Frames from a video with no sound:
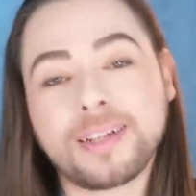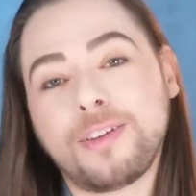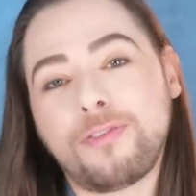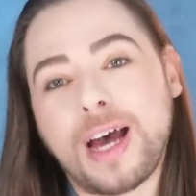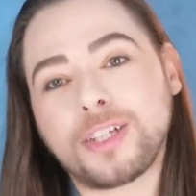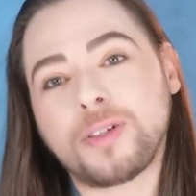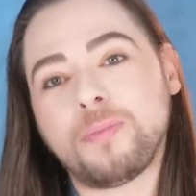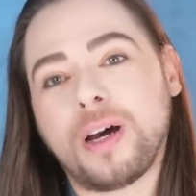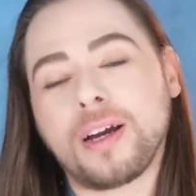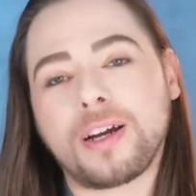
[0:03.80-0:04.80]
back to the
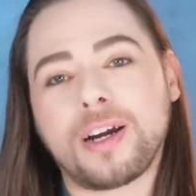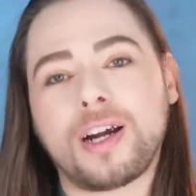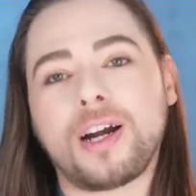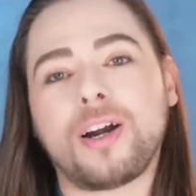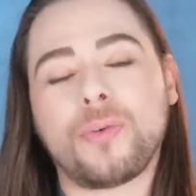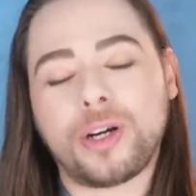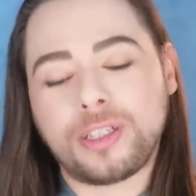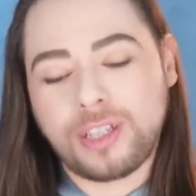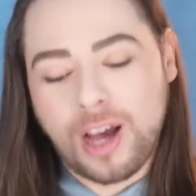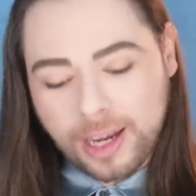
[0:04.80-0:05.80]
Fashion Bunker.
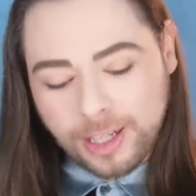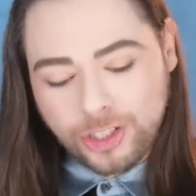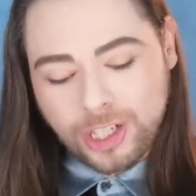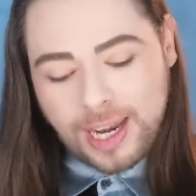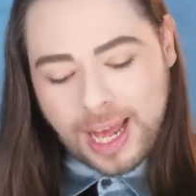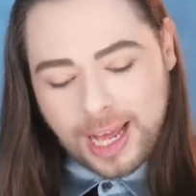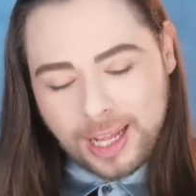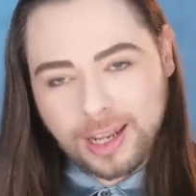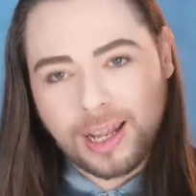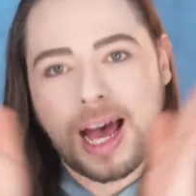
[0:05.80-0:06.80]
We're talking
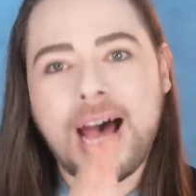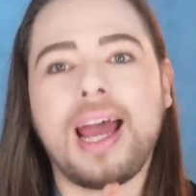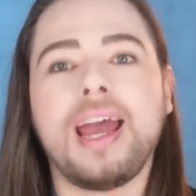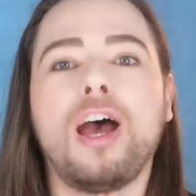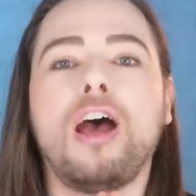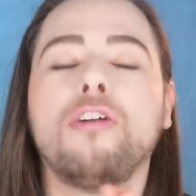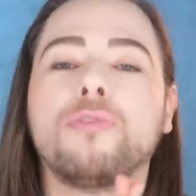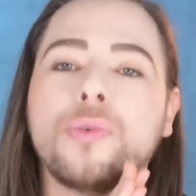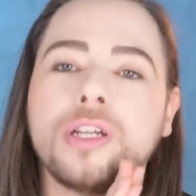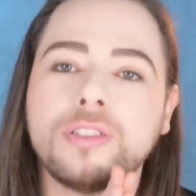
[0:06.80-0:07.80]
Chanel. I
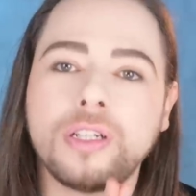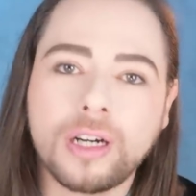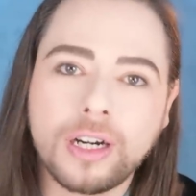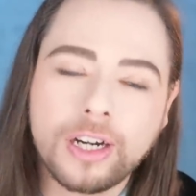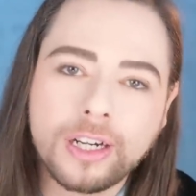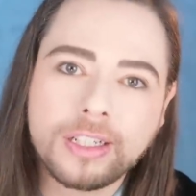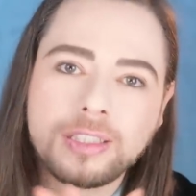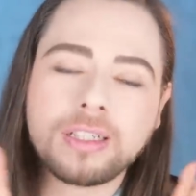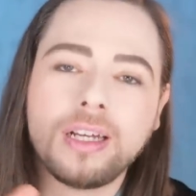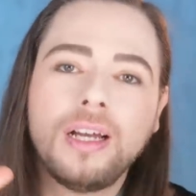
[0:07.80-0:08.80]
have
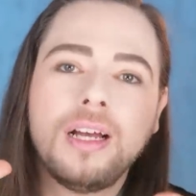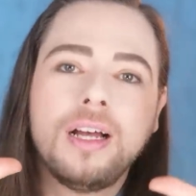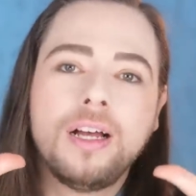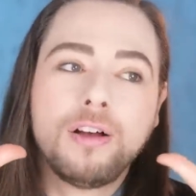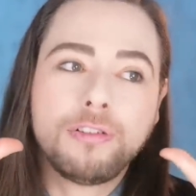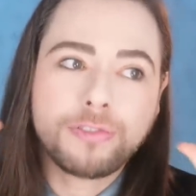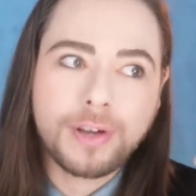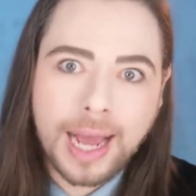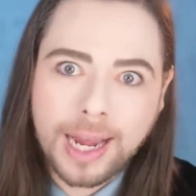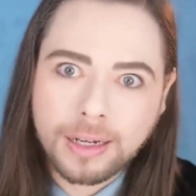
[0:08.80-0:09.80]
returned,
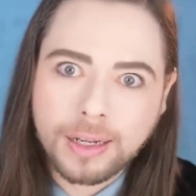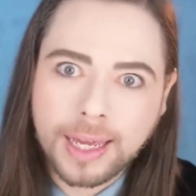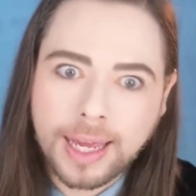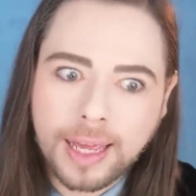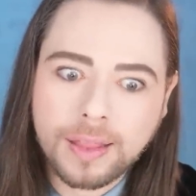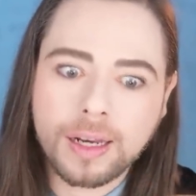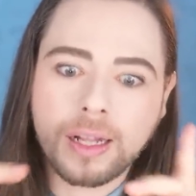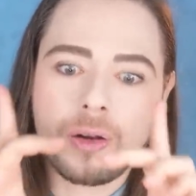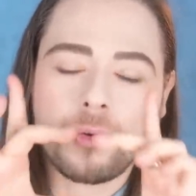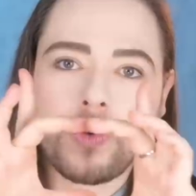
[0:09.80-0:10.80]
finally, the
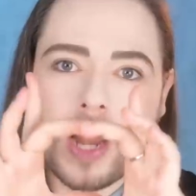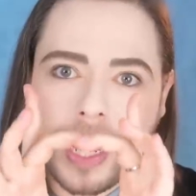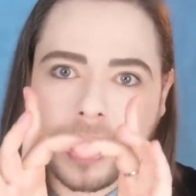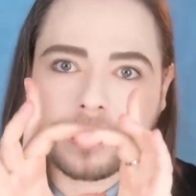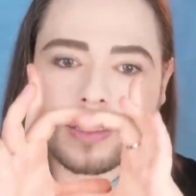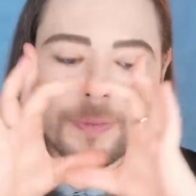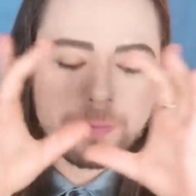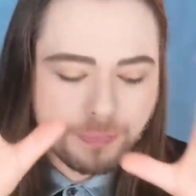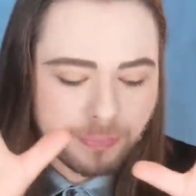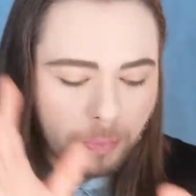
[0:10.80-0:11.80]
little red...
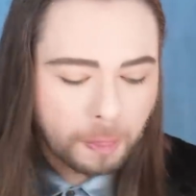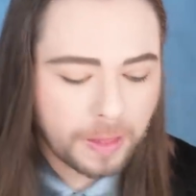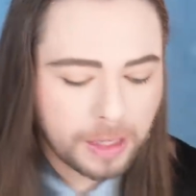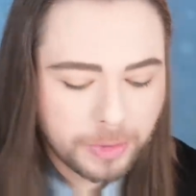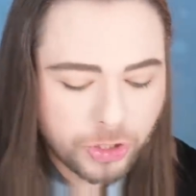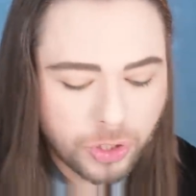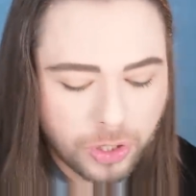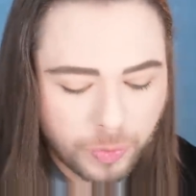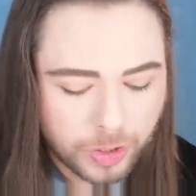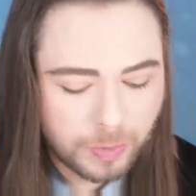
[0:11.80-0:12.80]
Let me
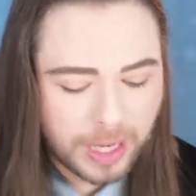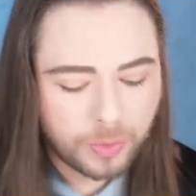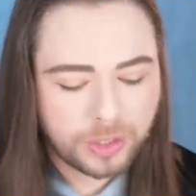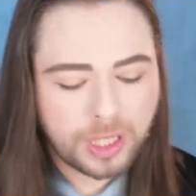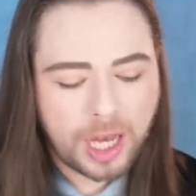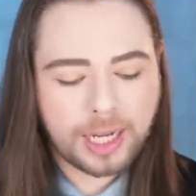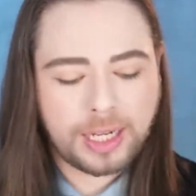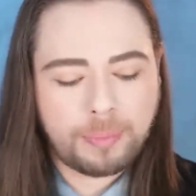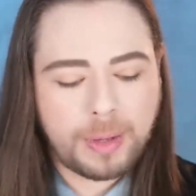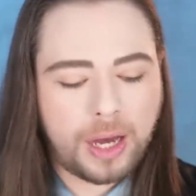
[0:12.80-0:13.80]
show you which bag we're
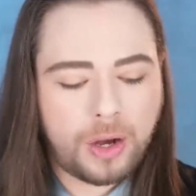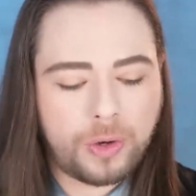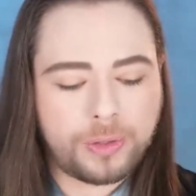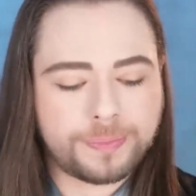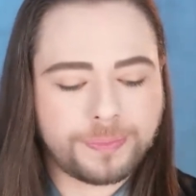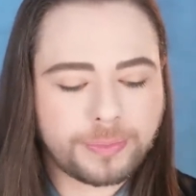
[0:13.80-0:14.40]
talking about.